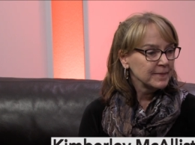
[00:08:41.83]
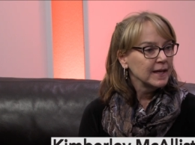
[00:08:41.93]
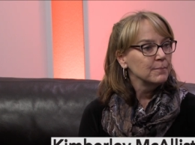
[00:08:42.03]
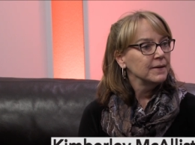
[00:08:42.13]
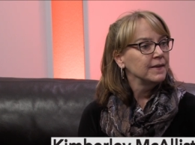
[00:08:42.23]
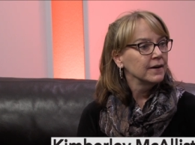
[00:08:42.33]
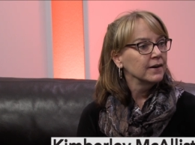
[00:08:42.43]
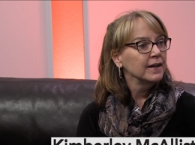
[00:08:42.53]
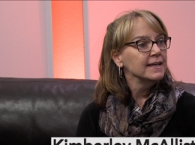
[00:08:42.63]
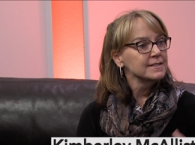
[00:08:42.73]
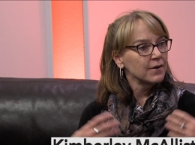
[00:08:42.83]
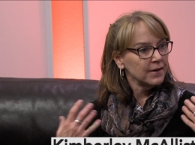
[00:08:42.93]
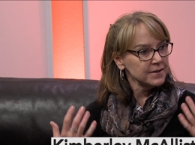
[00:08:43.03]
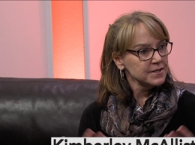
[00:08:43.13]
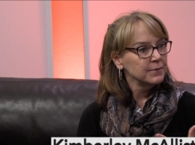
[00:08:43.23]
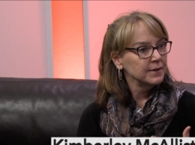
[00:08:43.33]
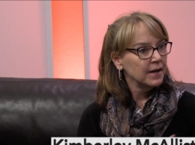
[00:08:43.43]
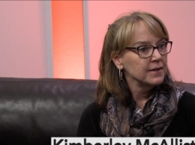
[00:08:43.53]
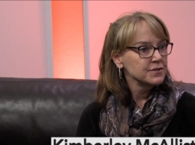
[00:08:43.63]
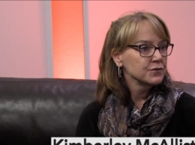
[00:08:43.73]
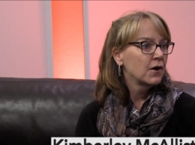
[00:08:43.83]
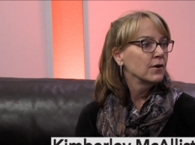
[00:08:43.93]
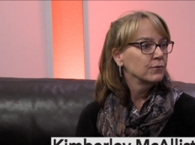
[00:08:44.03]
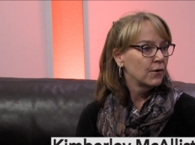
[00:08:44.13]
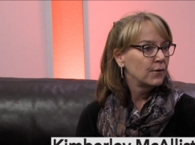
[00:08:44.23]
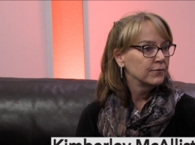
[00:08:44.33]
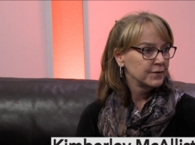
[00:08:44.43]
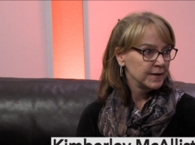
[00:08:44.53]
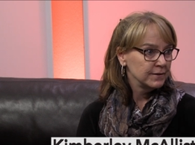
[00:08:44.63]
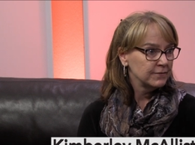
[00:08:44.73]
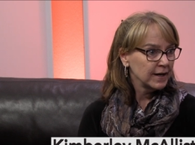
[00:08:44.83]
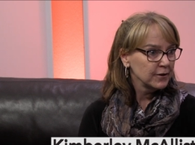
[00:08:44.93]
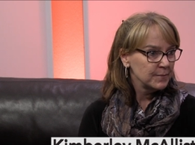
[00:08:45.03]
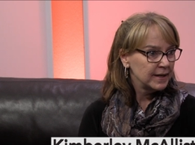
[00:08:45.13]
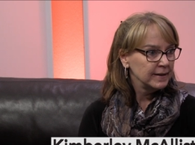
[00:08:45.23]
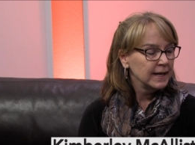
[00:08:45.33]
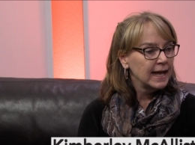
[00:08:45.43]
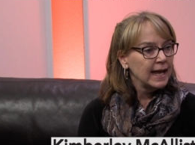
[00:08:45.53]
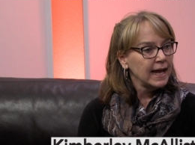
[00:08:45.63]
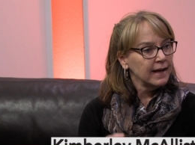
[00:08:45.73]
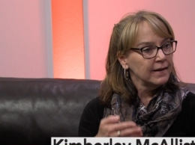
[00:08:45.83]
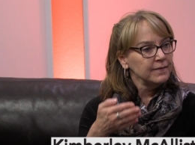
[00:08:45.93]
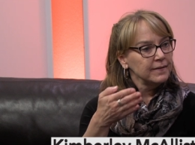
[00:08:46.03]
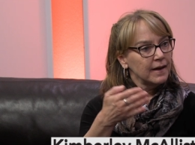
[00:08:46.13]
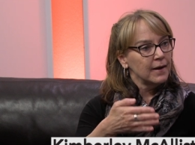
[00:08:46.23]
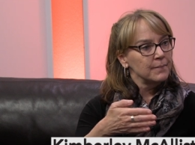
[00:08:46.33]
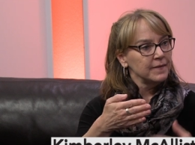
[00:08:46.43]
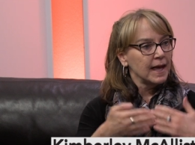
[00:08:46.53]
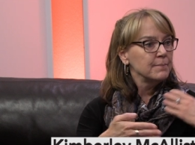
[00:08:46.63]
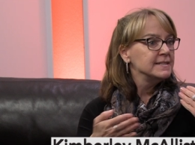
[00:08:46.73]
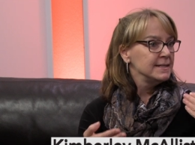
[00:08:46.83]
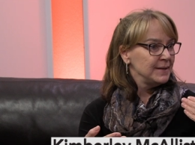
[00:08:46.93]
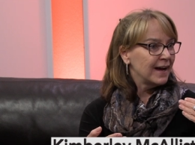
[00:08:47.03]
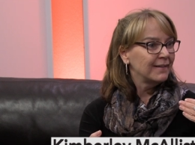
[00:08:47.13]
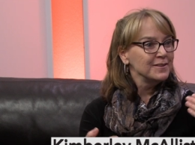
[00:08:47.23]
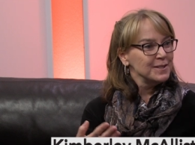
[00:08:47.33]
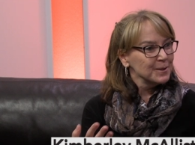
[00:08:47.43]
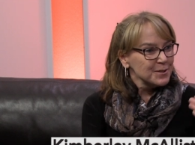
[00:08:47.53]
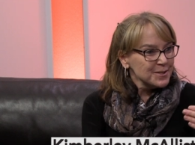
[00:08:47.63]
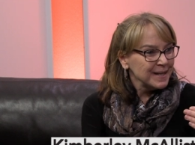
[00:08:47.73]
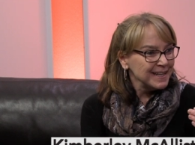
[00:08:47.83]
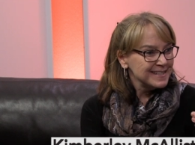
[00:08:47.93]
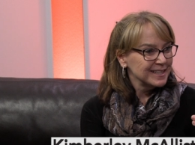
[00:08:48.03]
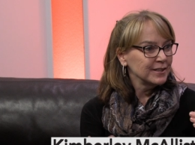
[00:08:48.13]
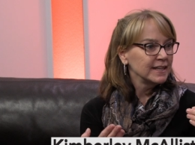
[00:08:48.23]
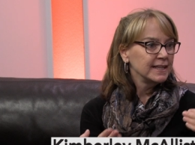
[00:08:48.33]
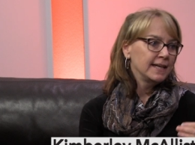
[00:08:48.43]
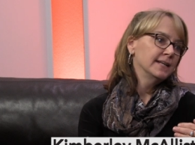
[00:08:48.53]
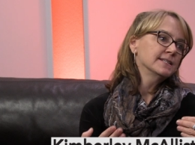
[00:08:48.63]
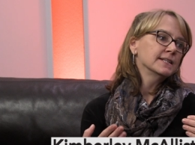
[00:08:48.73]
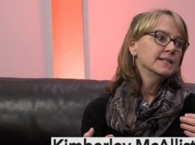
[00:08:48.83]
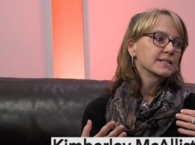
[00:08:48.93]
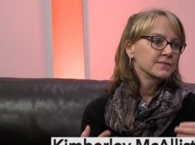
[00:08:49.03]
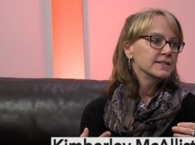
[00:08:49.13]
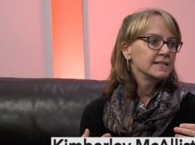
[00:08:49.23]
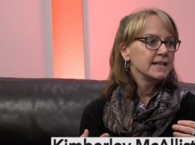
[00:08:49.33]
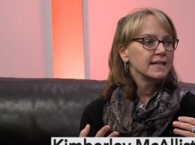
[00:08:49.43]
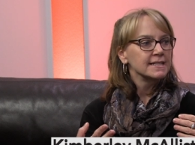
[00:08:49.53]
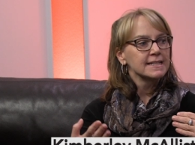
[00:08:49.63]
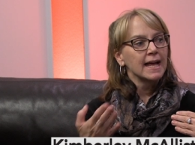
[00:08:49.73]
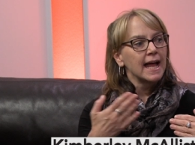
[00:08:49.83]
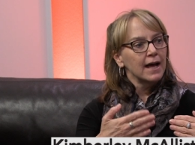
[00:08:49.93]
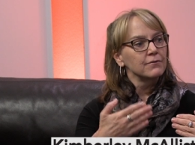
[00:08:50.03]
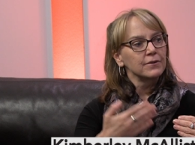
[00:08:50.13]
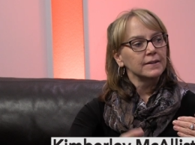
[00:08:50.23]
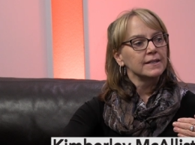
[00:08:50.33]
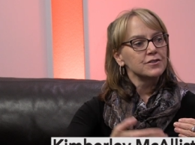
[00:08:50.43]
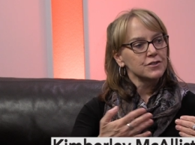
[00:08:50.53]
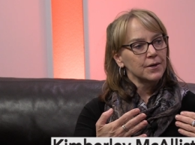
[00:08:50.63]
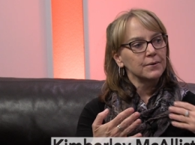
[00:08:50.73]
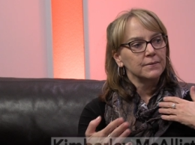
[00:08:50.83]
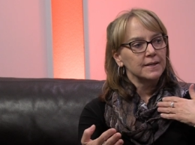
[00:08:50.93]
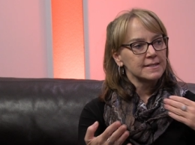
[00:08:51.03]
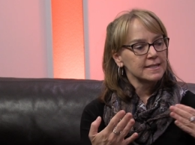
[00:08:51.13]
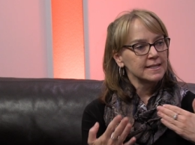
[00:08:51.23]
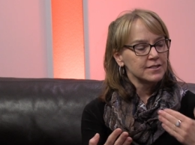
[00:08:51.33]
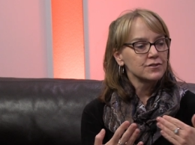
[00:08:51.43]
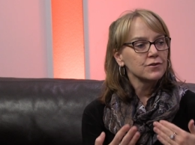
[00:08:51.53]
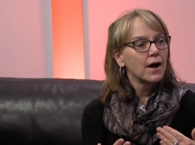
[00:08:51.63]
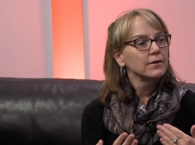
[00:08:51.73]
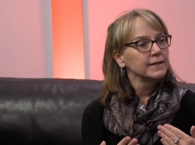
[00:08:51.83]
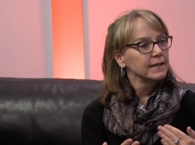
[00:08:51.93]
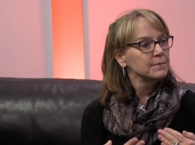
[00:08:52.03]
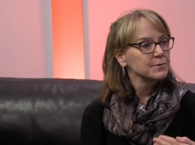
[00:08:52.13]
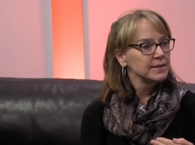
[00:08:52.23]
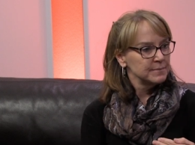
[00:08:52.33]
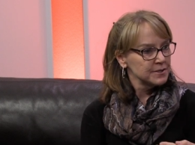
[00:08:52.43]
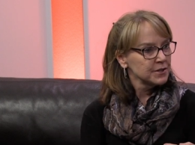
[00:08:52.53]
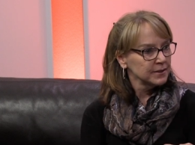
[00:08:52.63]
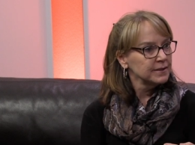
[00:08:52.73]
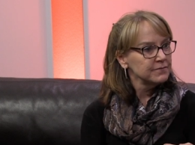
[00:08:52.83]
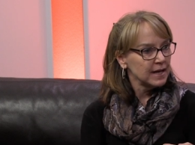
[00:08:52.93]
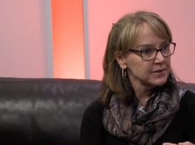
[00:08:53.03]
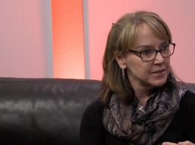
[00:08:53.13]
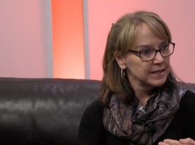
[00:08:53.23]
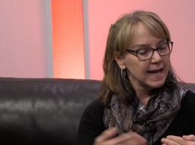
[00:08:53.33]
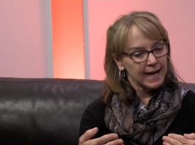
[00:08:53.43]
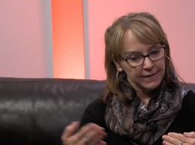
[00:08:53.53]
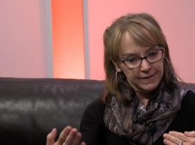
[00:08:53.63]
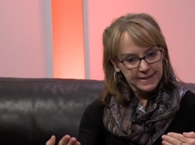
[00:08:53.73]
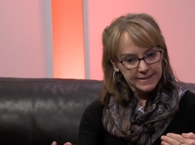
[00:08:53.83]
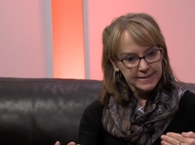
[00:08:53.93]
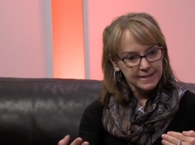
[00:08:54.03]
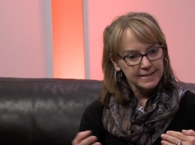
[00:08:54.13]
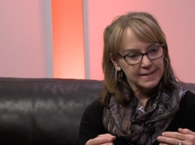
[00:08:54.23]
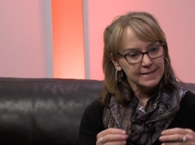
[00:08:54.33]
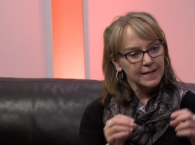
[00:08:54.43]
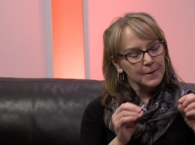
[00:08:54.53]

yes. but there is also a, a strong role for the environment. And um, epidemiology, or studies that look at mm-hmm. the incidence of disease, mm-hmm. have really shown this, this strong link between a maternal infection and these diseases.